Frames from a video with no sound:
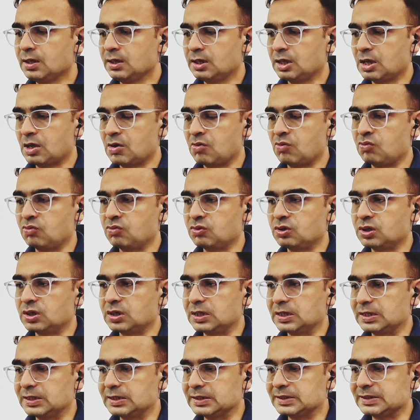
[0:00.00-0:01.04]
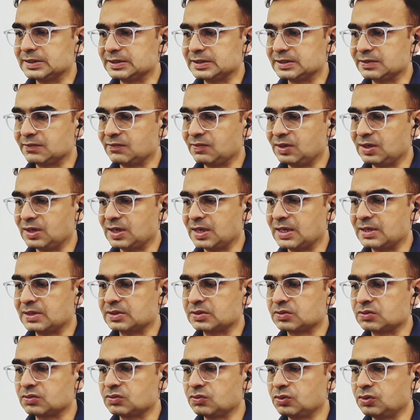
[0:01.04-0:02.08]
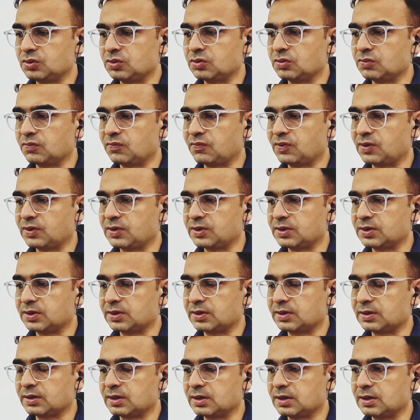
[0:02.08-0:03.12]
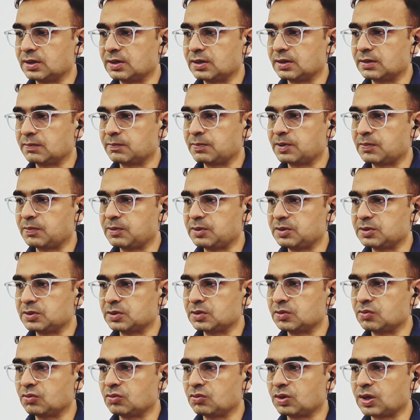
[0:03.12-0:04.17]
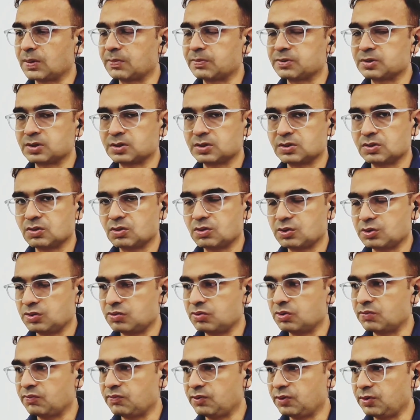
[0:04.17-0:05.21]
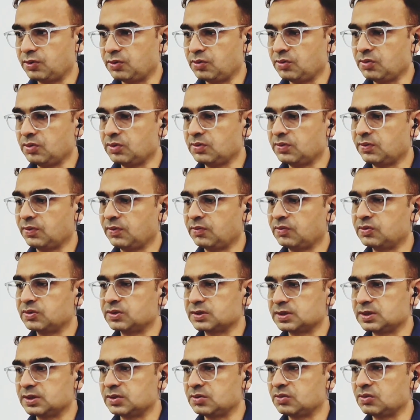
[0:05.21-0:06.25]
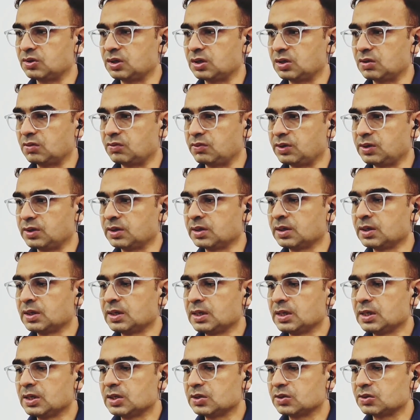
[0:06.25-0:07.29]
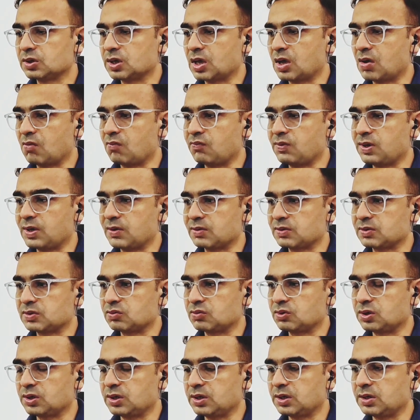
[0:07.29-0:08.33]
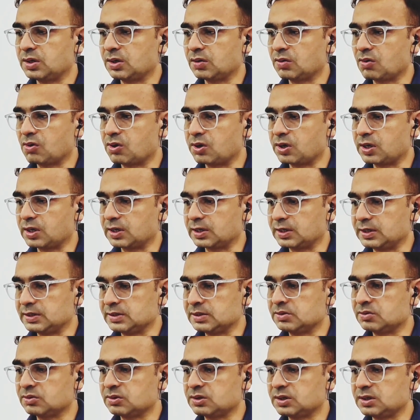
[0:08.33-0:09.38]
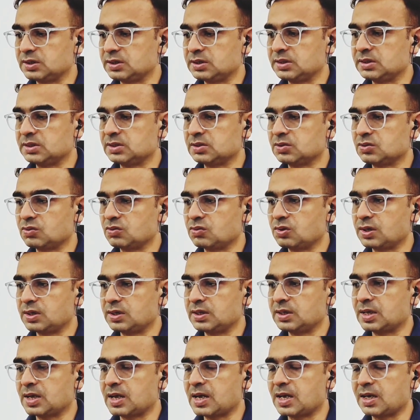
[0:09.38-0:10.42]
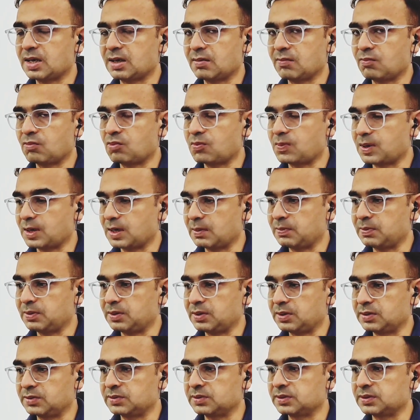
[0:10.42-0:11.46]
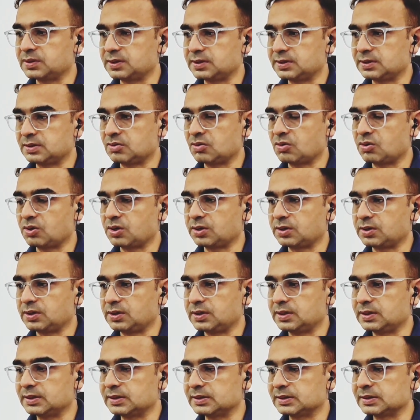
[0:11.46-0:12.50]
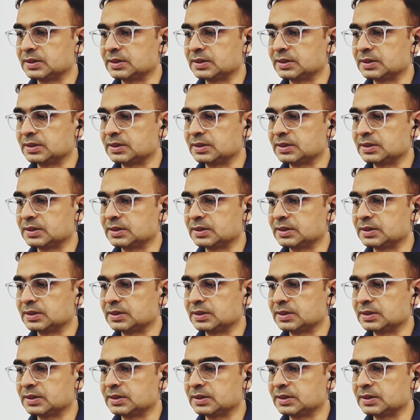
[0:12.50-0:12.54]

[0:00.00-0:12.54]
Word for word: now uh, the system will ask to you know further uh, permission to capture the audio and video you just need to allow it now we have stored in the contact list so this is stored in our mobile application these contact details